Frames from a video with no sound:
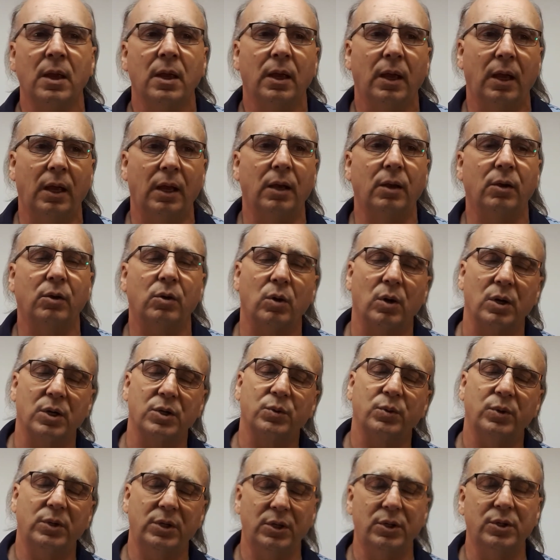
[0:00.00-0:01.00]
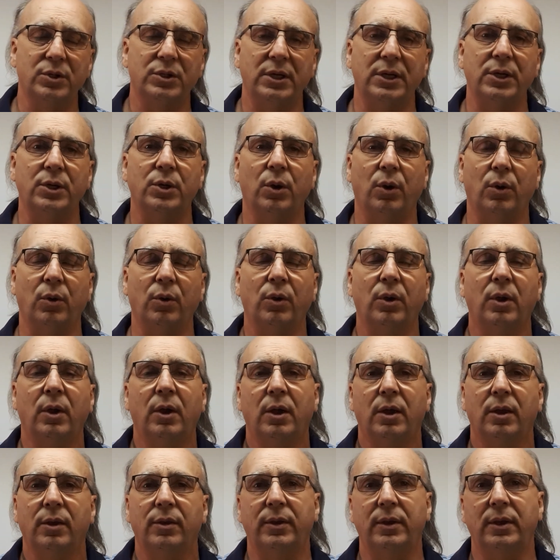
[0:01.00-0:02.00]
And of course, we usually know
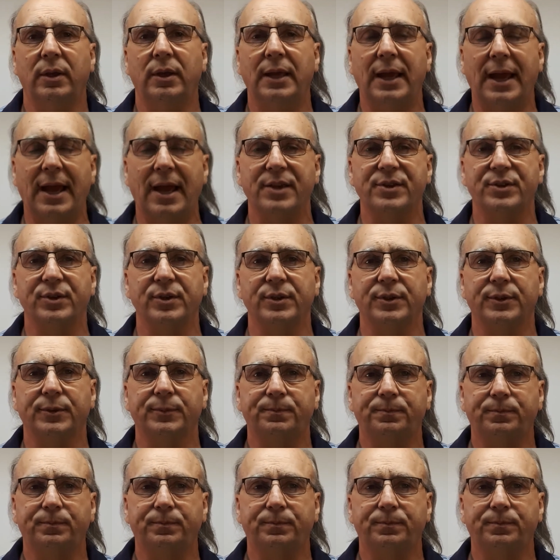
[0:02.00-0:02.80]
the hazards.